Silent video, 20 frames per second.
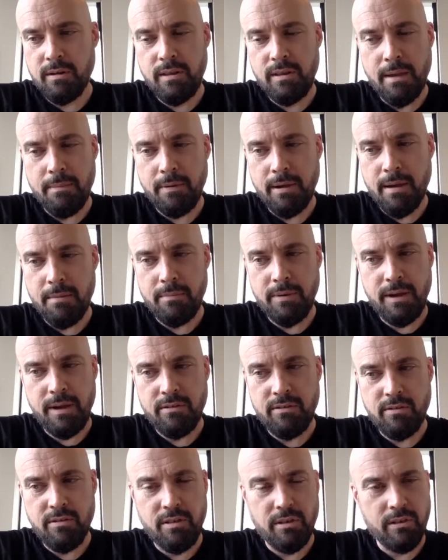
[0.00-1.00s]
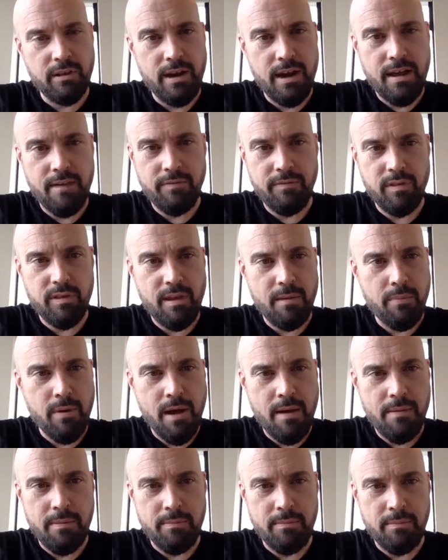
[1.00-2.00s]
type companies are still going to have the same
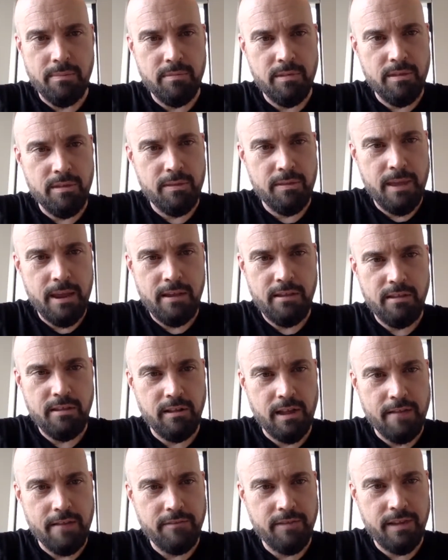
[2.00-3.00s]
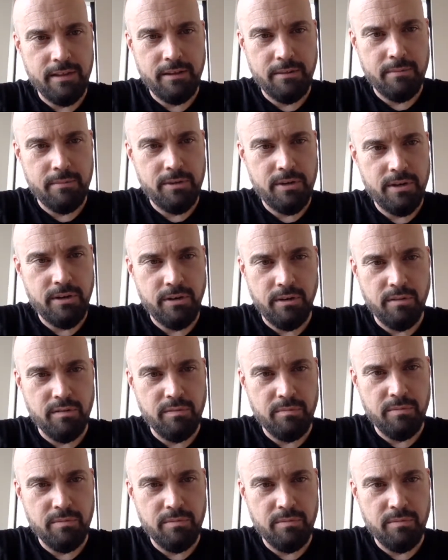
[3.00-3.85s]
problems. They still have to get their materials from